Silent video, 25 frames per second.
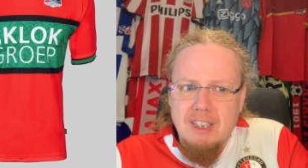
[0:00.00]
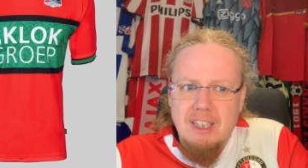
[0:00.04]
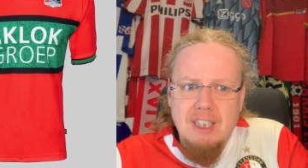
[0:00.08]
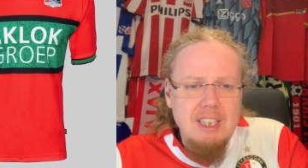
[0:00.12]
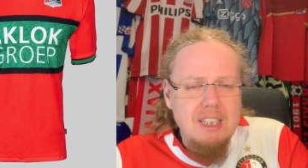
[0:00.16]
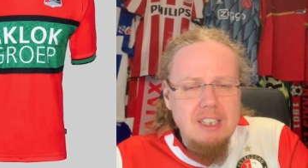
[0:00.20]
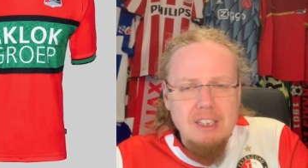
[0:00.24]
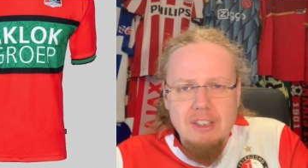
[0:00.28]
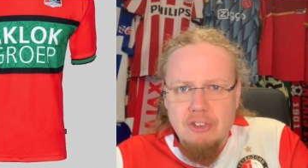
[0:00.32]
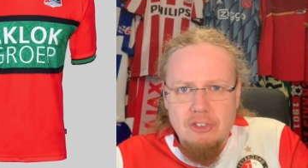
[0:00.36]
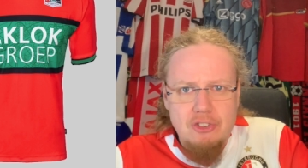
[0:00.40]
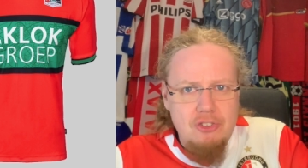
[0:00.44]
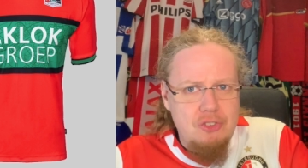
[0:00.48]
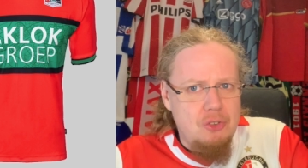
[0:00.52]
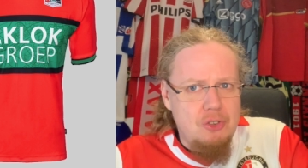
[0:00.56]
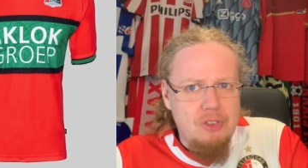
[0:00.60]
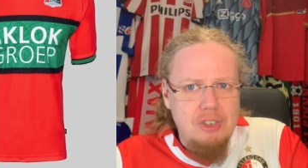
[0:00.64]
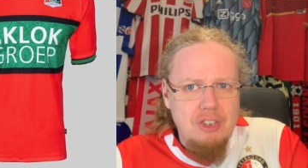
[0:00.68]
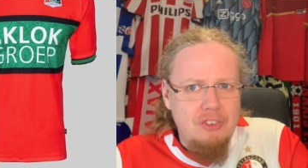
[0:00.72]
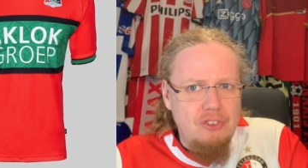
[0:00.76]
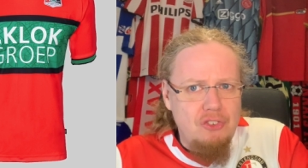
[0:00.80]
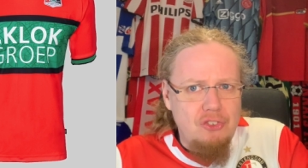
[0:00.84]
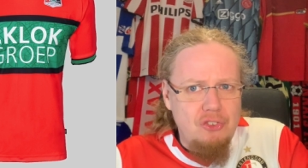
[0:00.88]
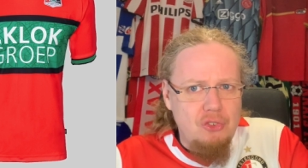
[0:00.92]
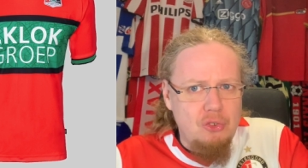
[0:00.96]
Either the
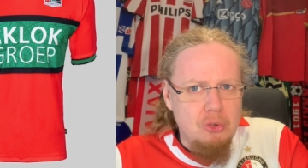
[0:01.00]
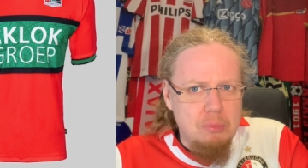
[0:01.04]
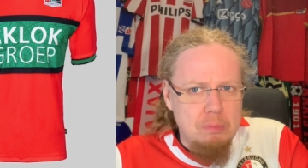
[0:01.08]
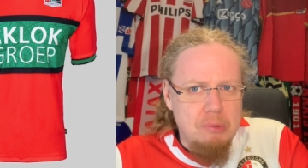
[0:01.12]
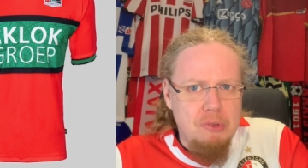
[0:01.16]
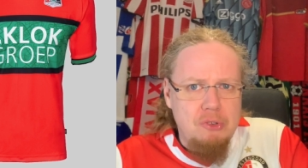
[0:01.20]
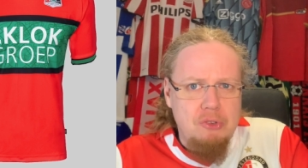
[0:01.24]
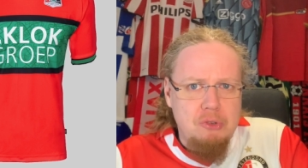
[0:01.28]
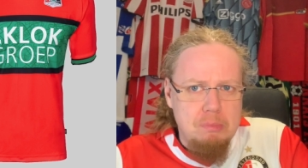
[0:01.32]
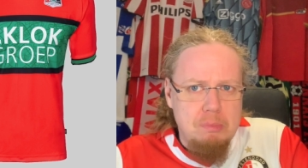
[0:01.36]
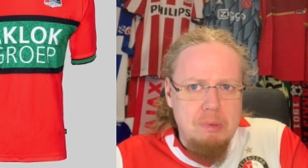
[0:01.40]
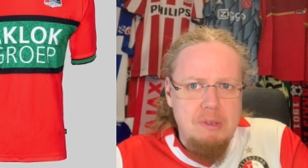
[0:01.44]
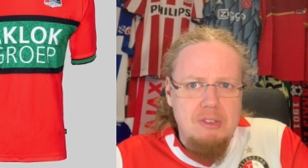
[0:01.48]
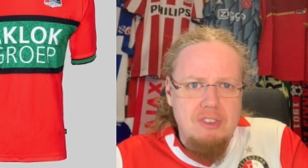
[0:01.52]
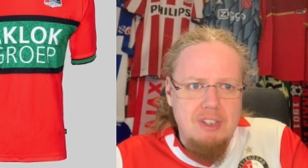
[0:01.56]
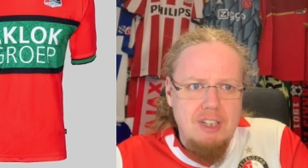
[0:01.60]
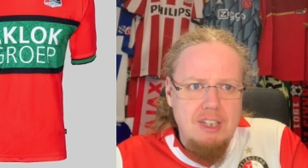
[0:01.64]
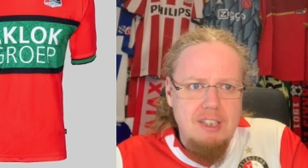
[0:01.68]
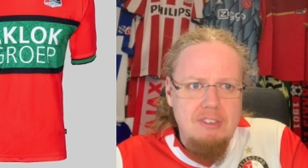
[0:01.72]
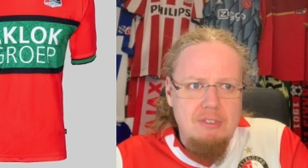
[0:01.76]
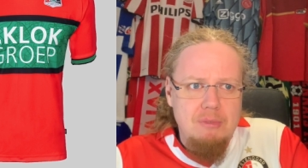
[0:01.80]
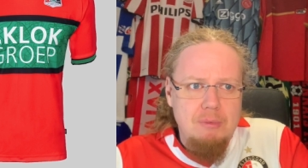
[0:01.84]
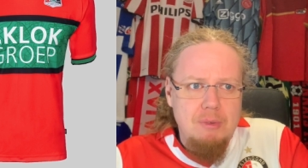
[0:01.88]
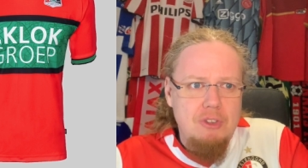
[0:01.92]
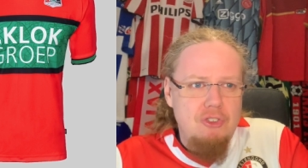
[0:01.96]
shirt is super, super
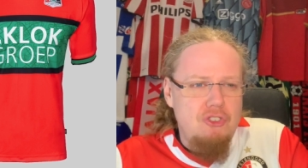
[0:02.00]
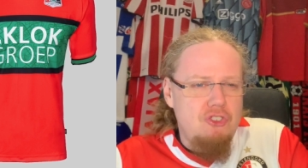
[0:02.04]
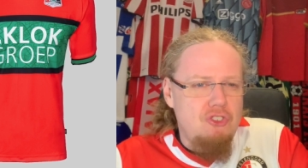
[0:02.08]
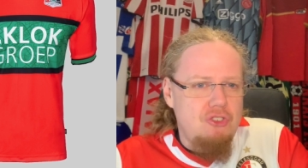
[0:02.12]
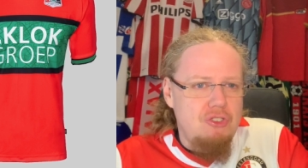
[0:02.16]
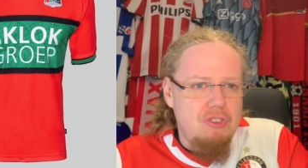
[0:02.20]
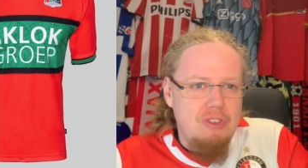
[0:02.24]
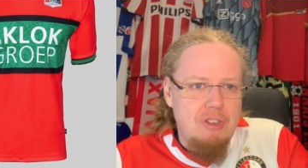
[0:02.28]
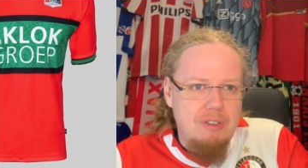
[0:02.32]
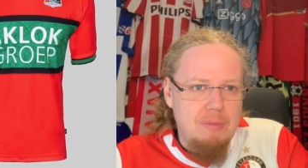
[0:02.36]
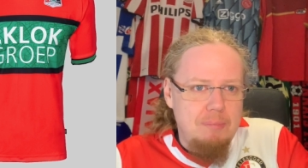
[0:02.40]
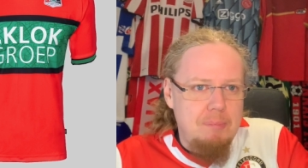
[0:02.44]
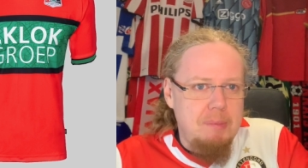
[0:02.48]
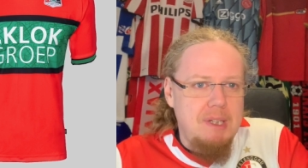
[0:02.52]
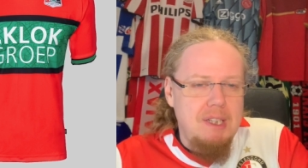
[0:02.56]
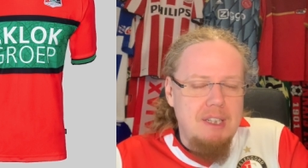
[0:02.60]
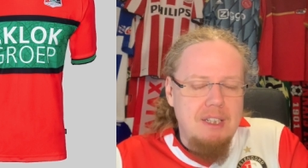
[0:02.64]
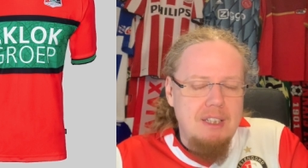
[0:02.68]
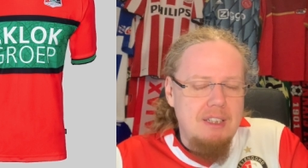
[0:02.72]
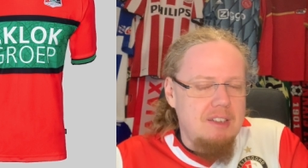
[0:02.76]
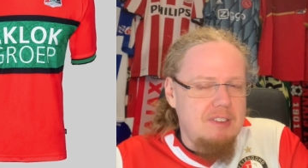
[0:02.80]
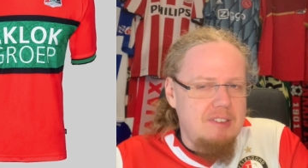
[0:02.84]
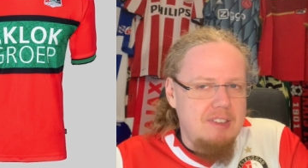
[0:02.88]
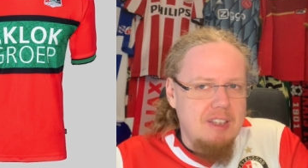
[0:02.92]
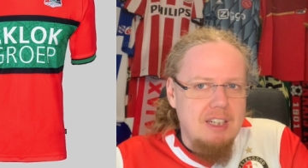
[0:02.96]
tight, which
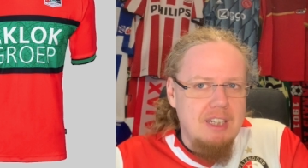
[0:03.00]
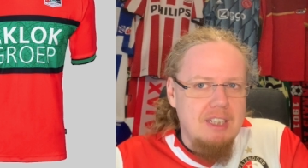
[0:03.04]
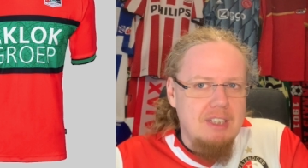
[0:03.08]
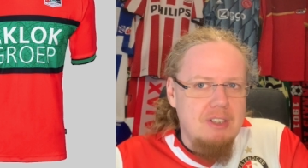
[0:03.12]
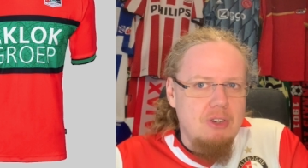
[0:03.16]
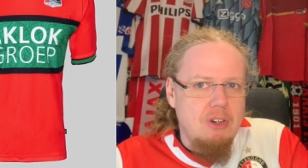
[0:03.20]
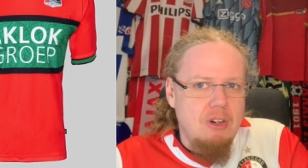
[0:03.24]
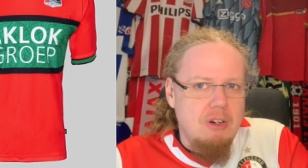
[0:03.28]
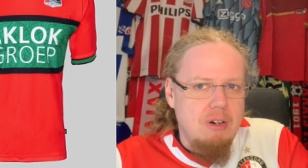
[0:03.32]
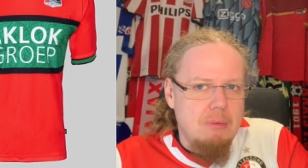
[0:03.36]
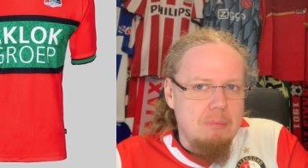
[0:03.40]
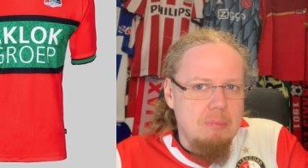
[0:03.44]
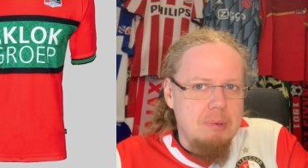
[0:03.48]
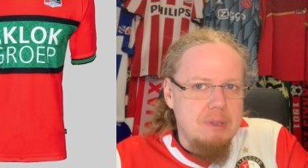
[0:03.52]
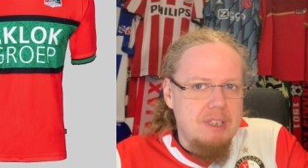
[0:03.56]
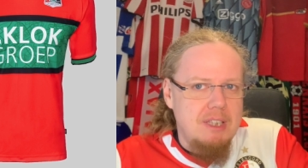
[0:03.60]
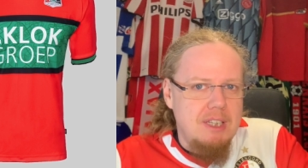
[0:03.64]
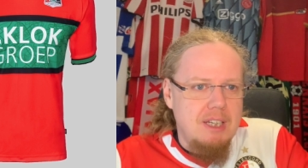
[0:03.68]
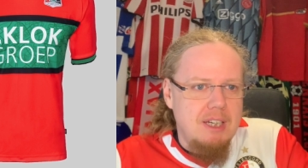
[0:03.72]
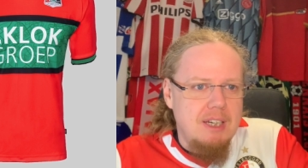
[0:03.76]
being an Italian company,